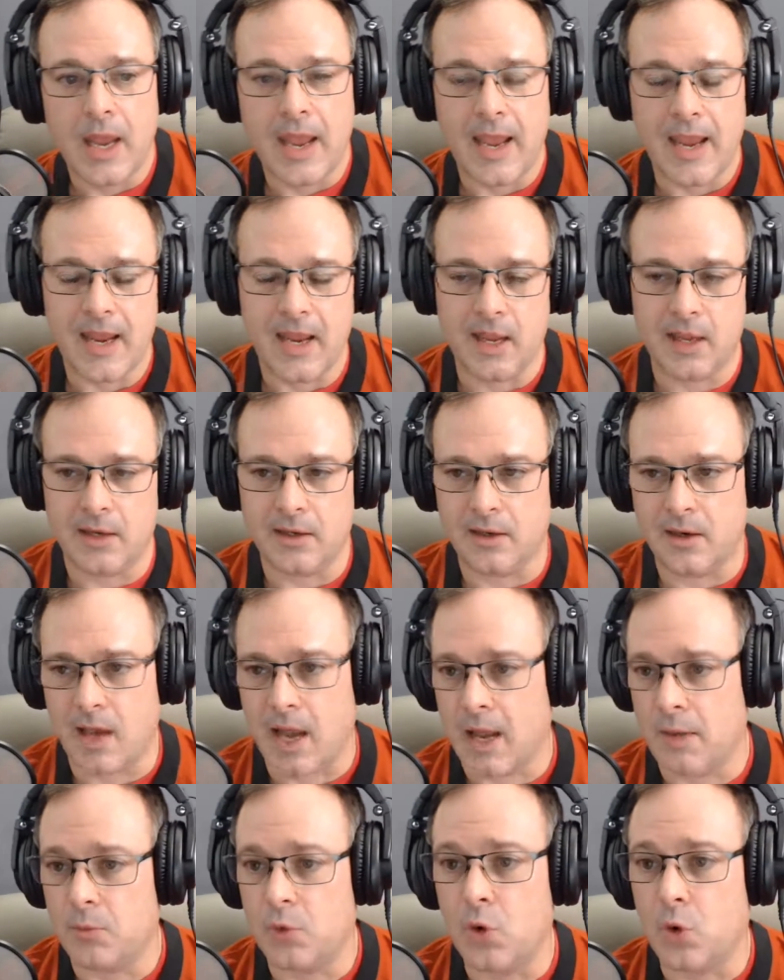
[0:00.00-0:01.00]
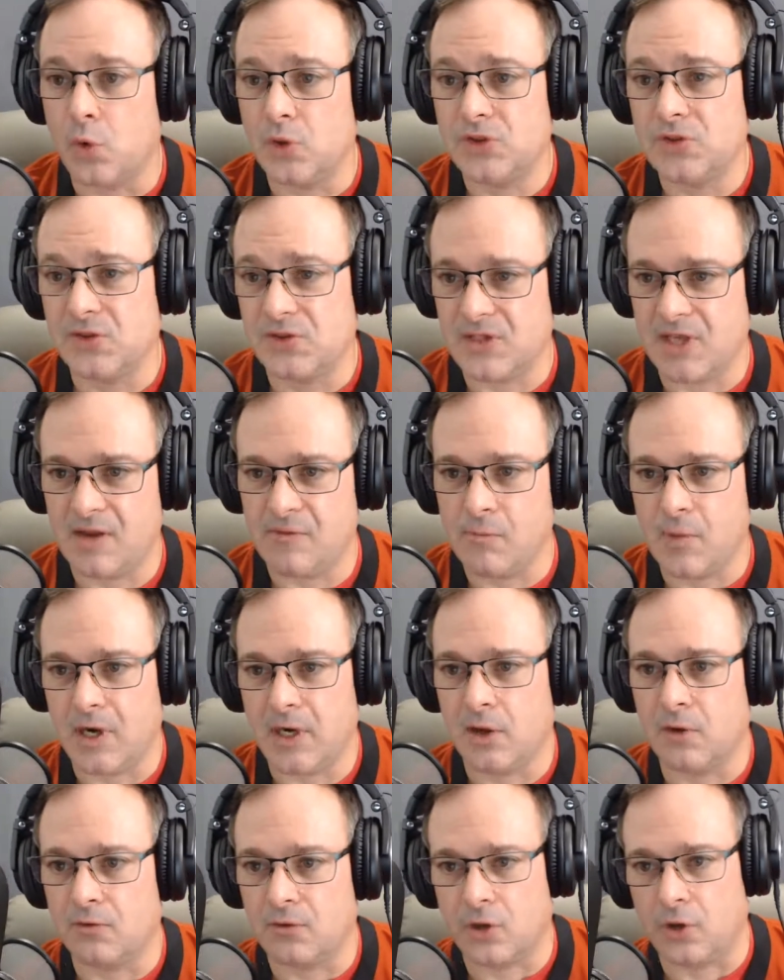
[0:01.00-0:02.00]
And I'm going to save
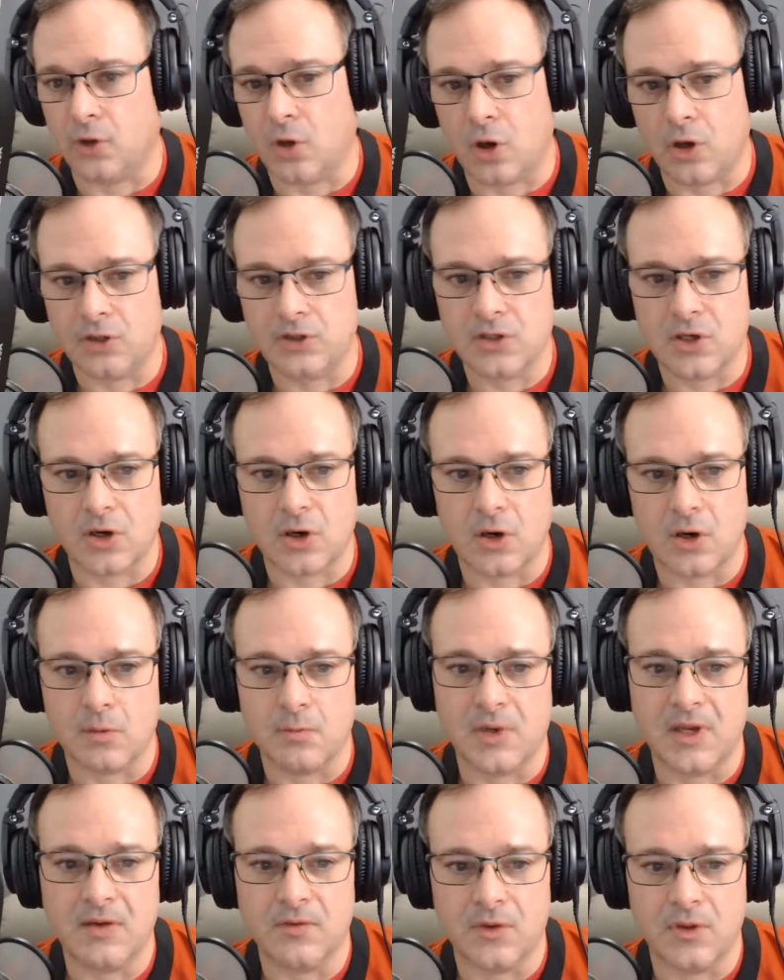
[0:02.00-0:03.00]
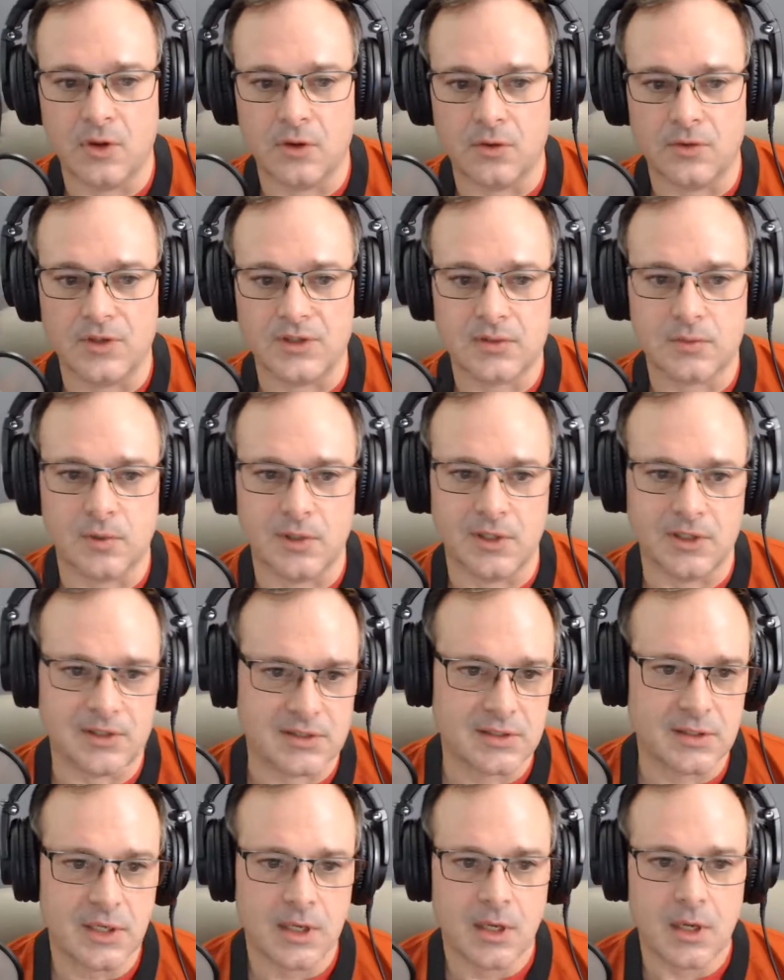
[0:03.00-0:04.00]
money over the long term, even though this
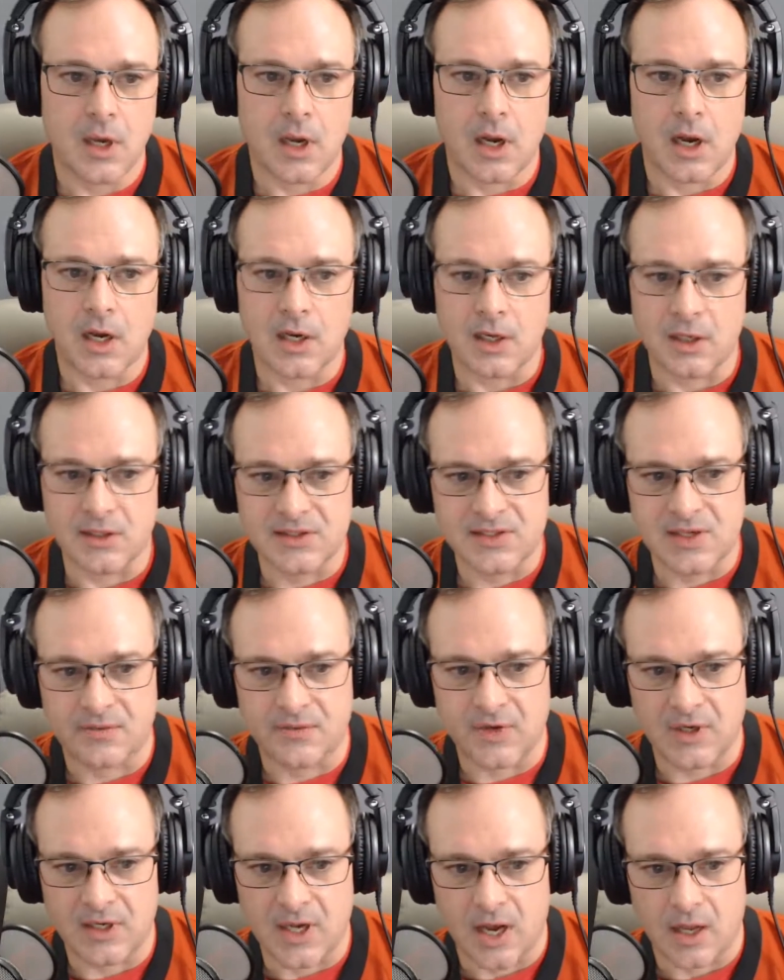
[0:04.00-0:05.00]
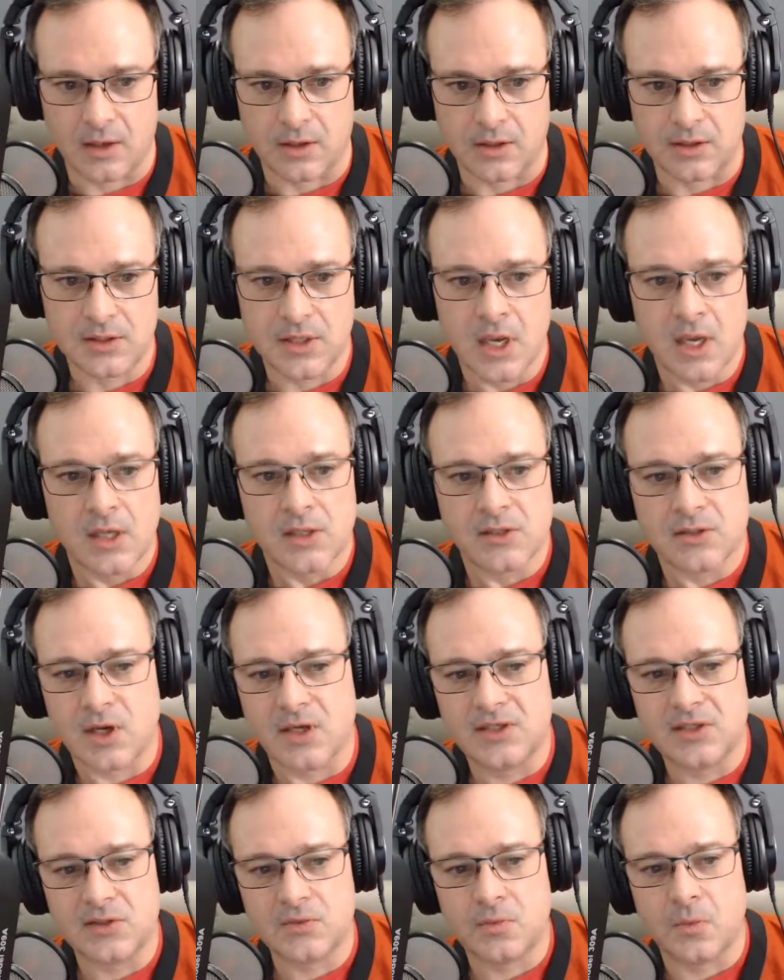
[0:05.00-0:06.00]
was $170. So I
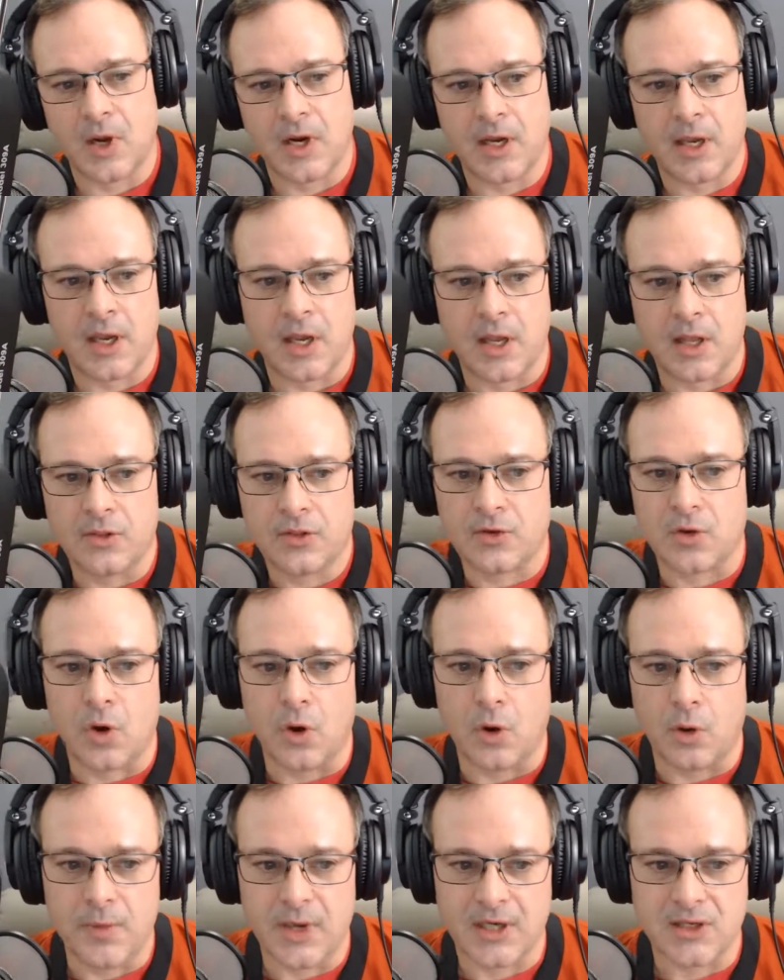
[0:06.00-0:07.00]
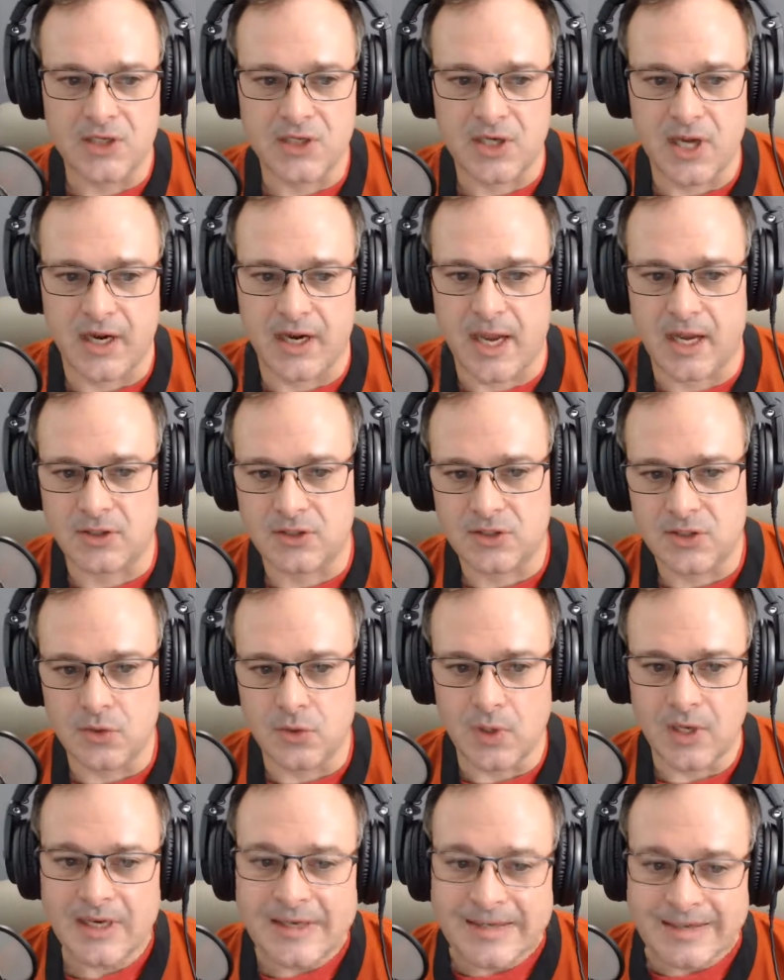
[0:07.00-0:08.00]
just want to throw a big shout out
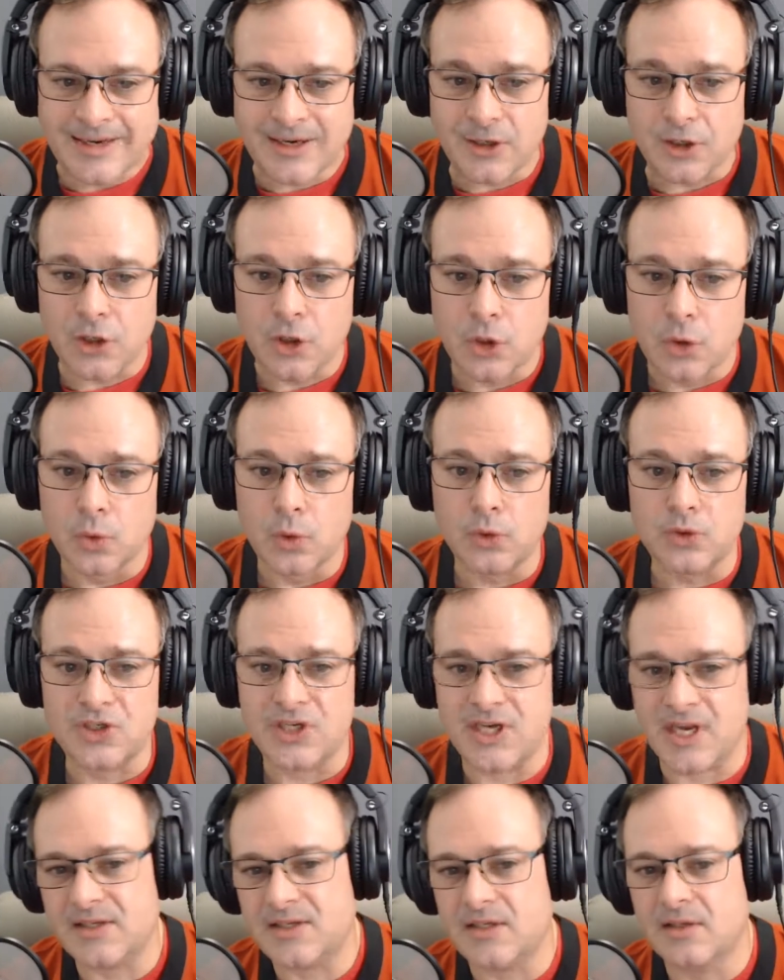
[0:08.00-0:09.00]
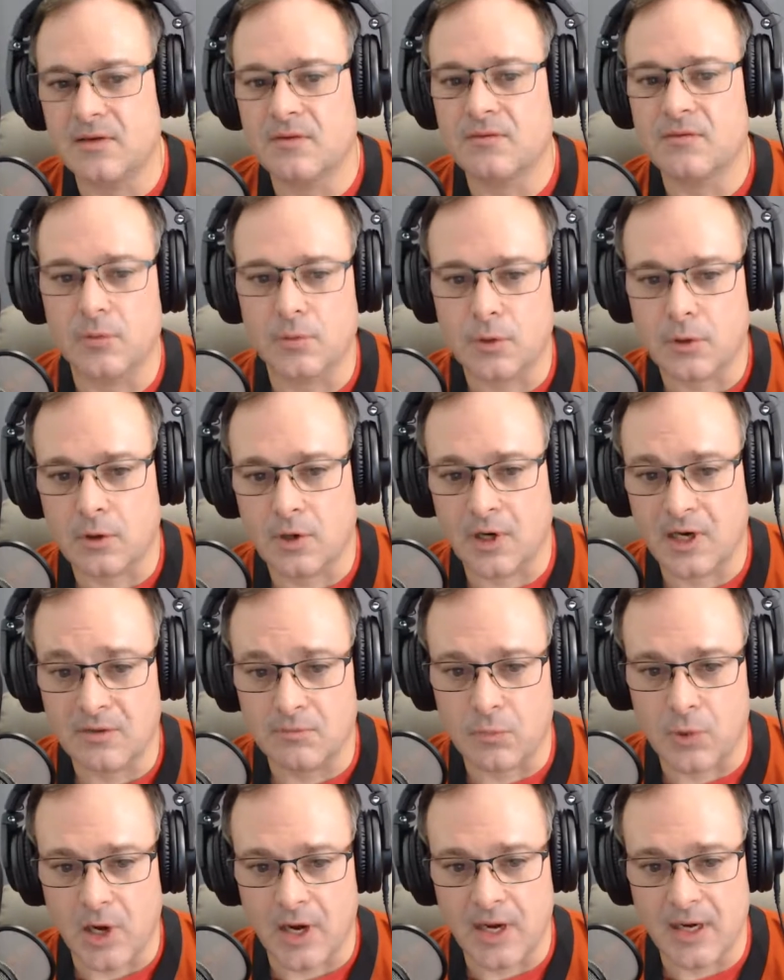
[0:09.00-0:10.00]
to Internet Guru Jason from the
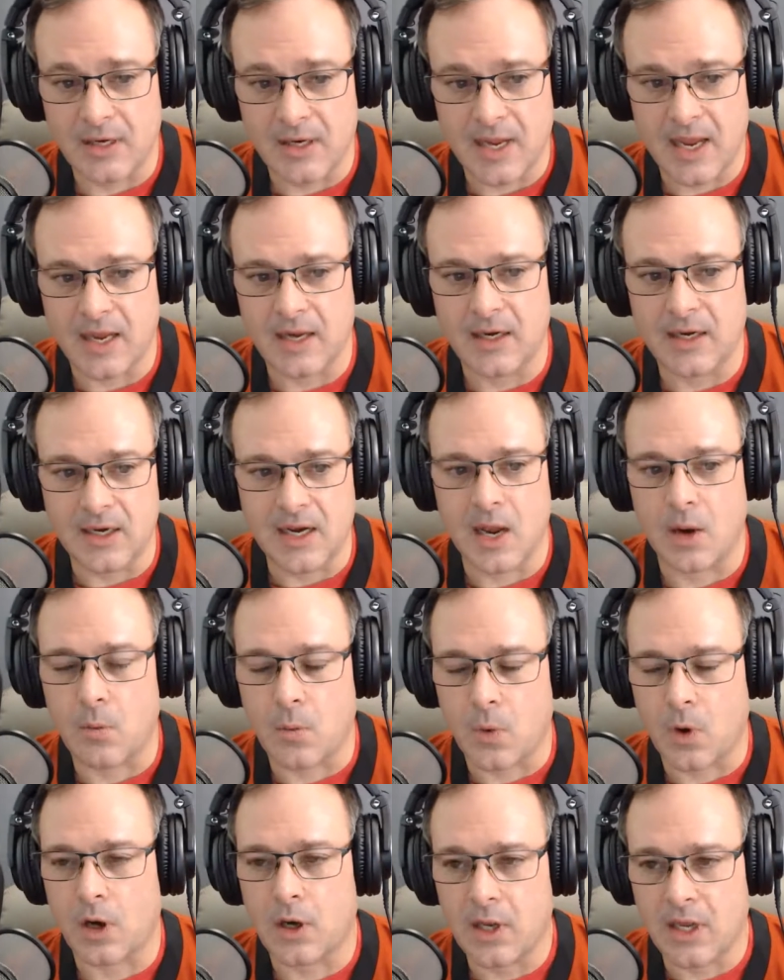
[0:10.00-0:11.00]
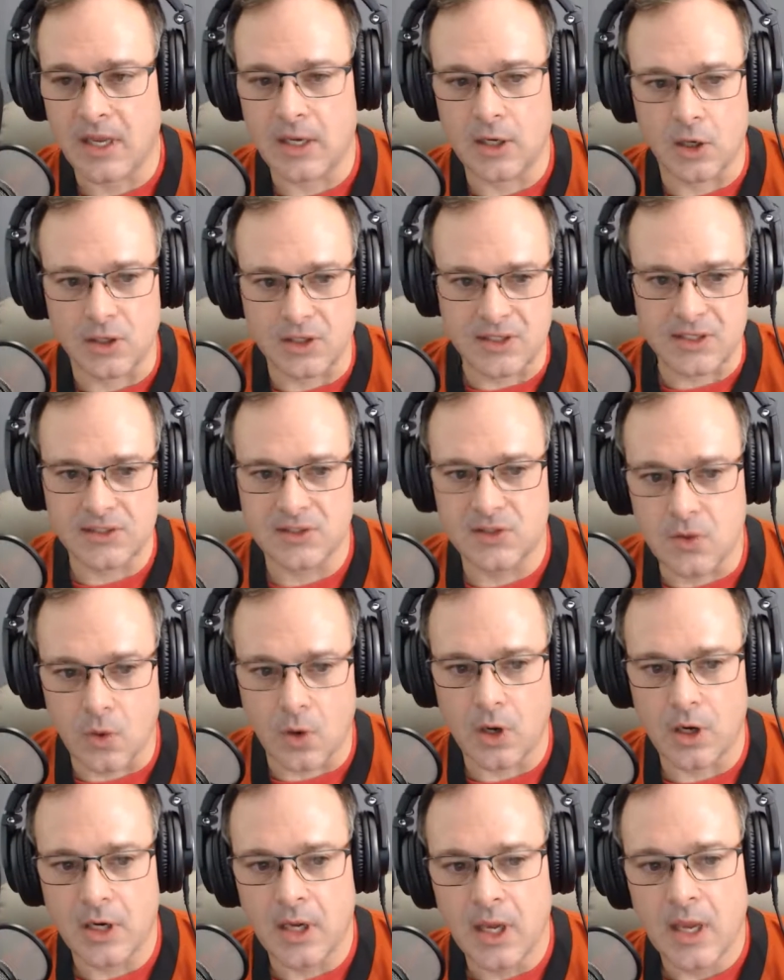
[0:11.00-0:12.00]
Creative Brain Candy Network in our
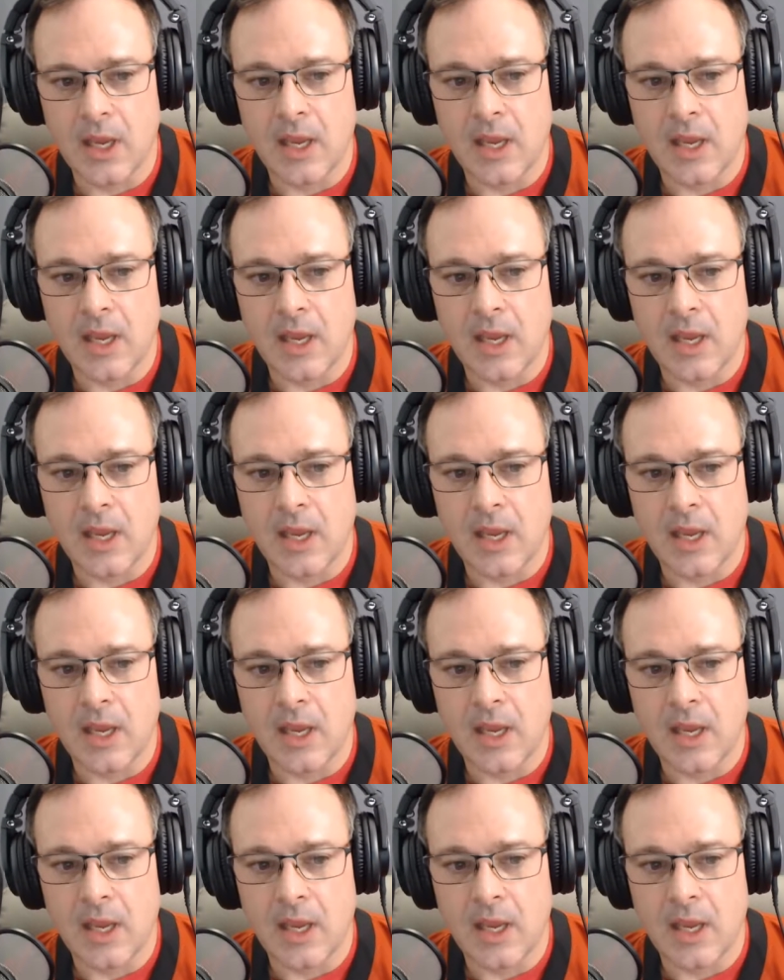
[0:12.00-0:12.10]
Discord.